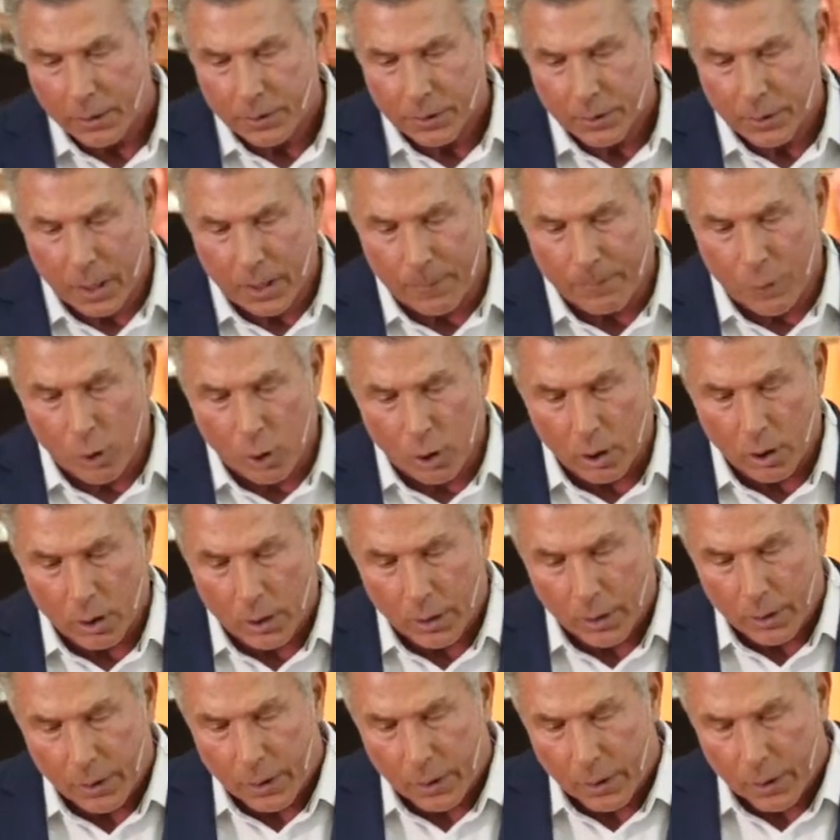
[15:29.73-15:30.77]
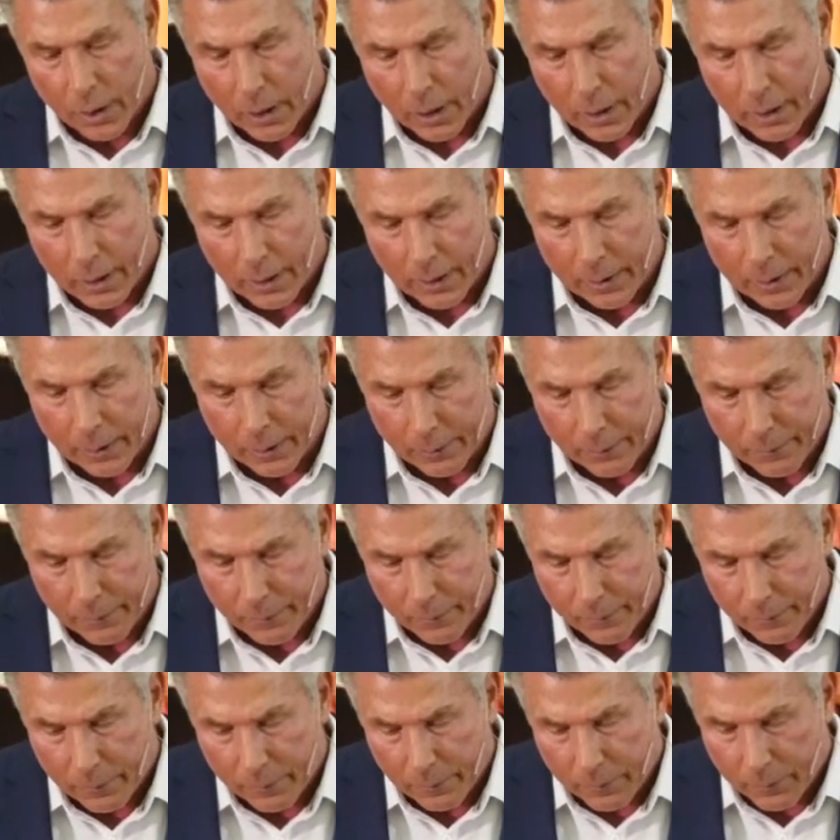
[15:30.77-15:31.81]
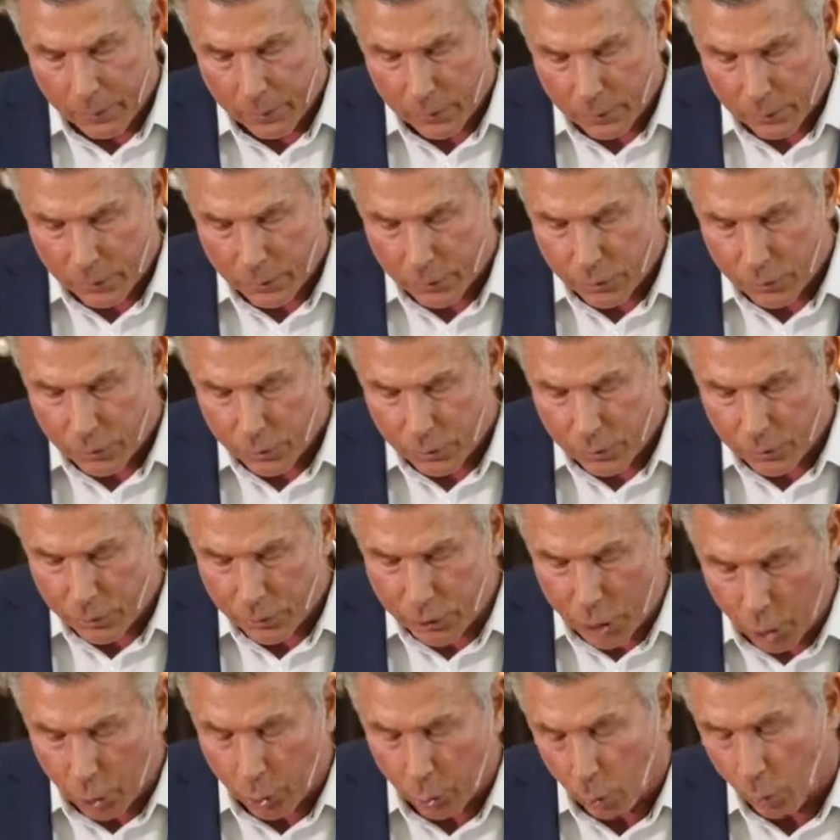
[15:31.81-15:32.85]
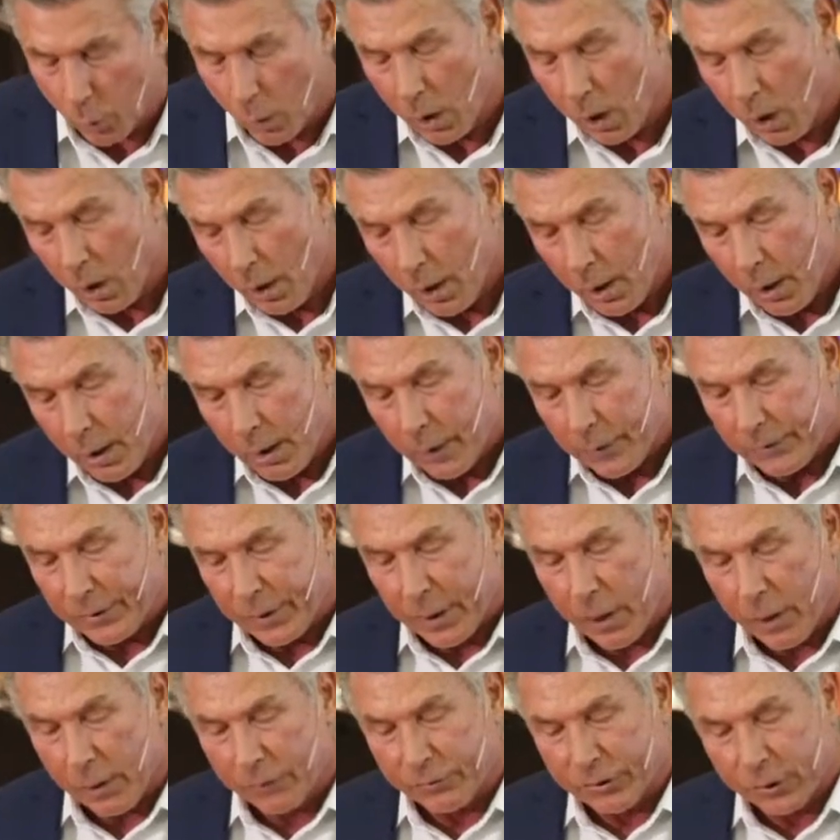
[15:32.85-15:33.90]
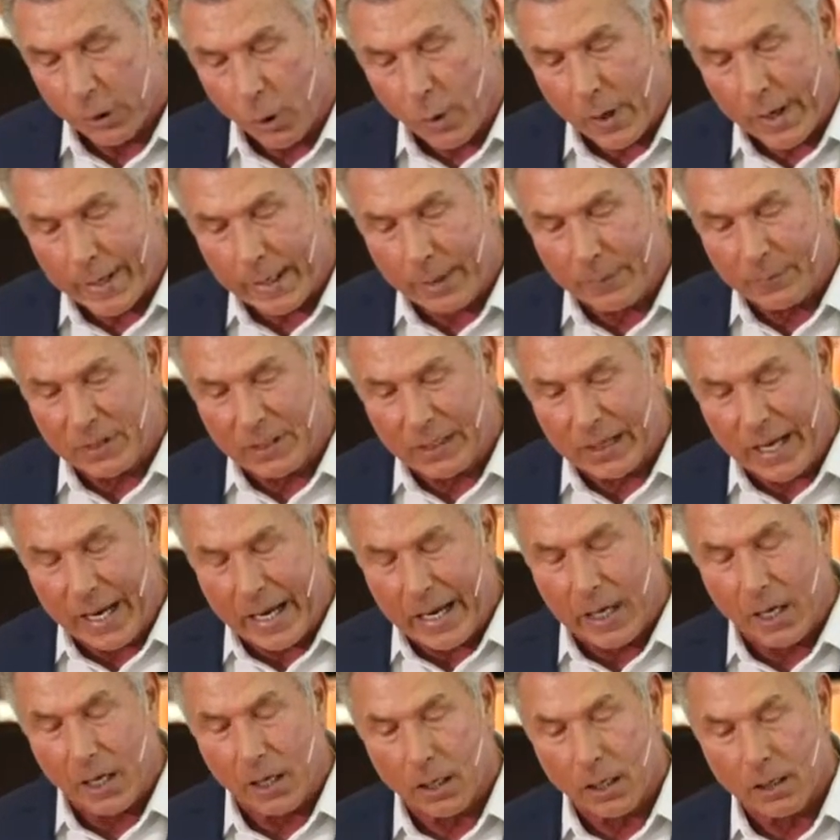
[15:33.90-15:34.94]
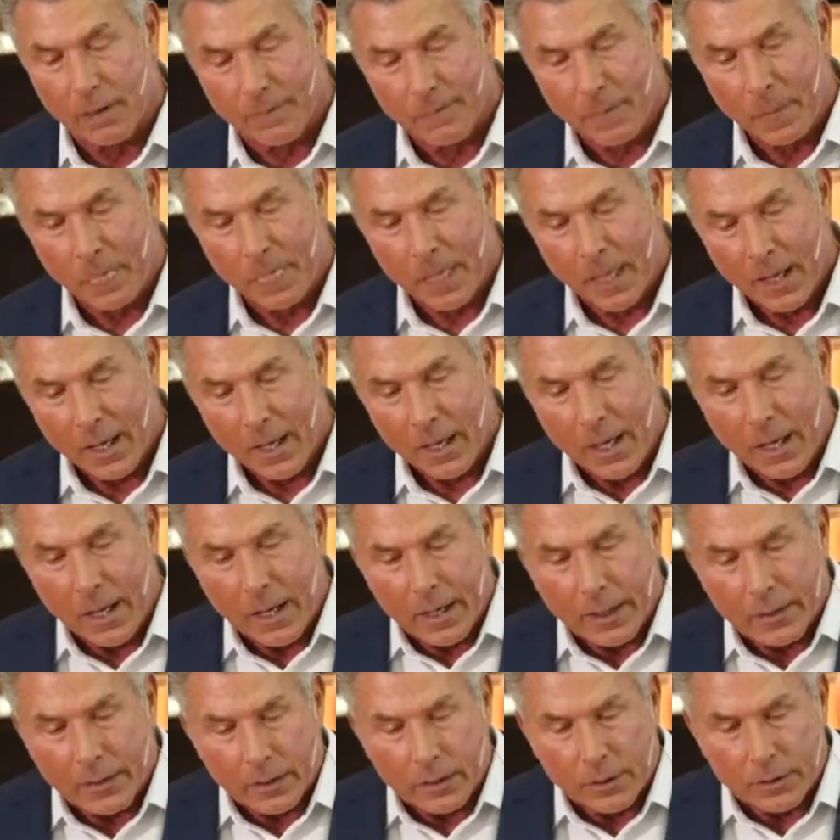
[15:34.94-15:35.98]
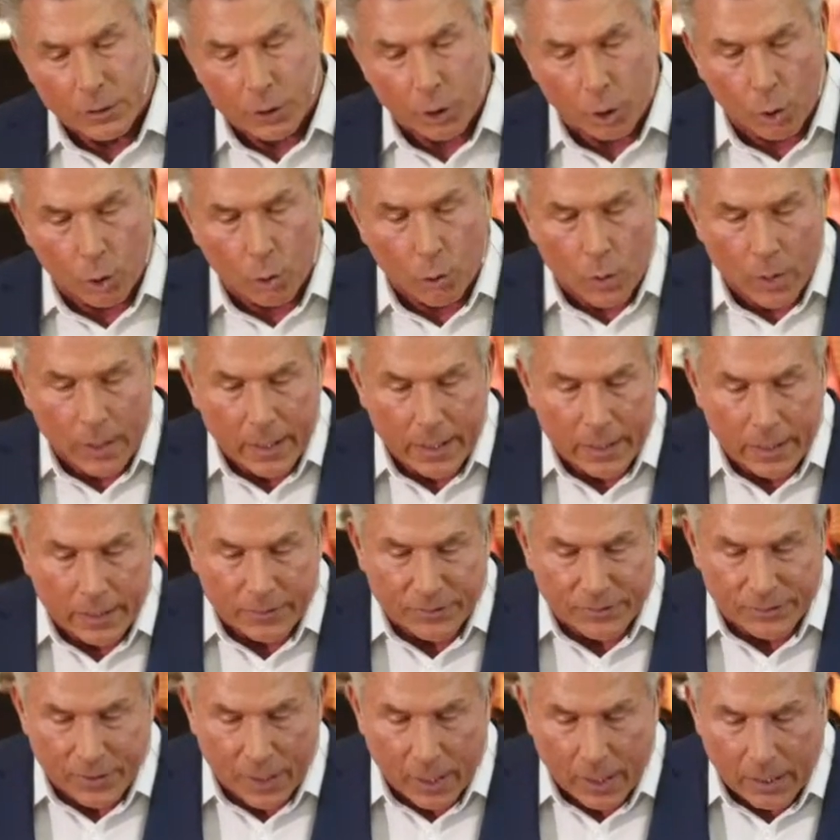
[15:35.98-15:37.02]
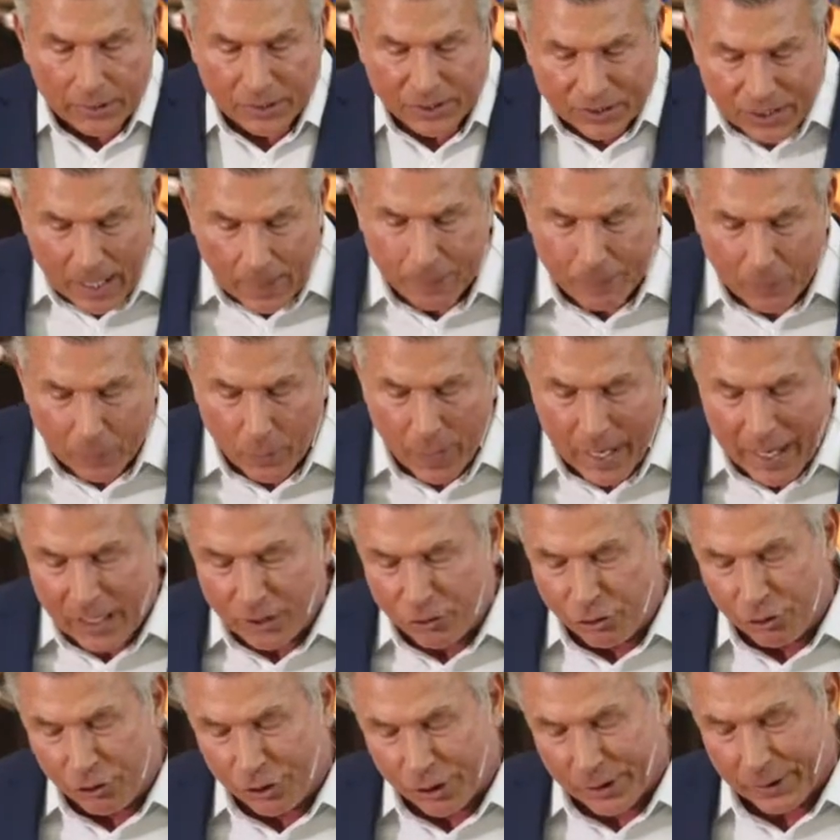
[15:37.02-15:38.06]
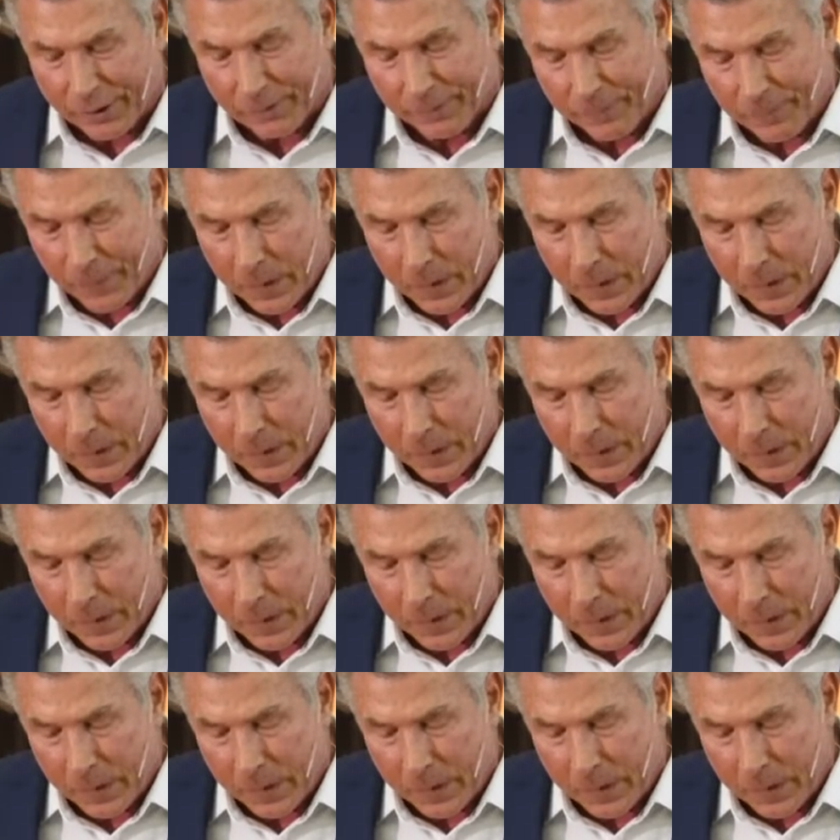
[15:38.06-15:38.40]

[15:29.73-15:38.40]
number uh, two. See how slow I am today? Two is uh, separation.